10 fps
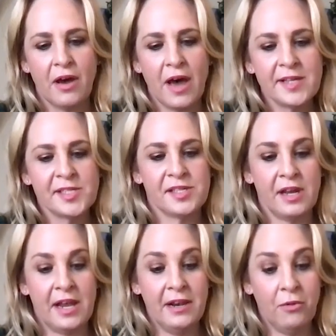us
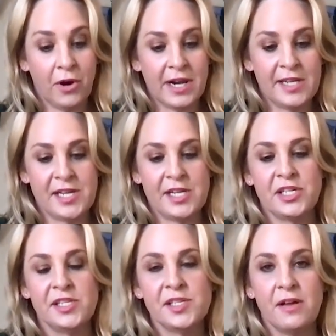and
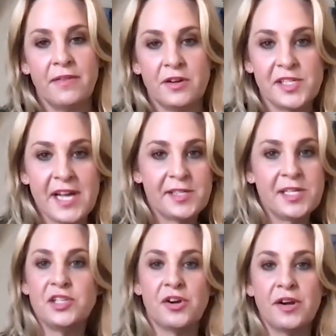organizations on their
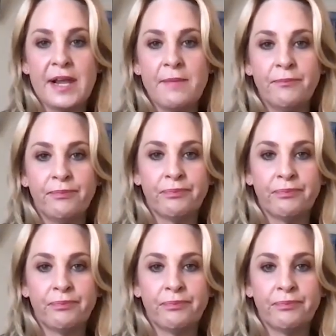SASE journey.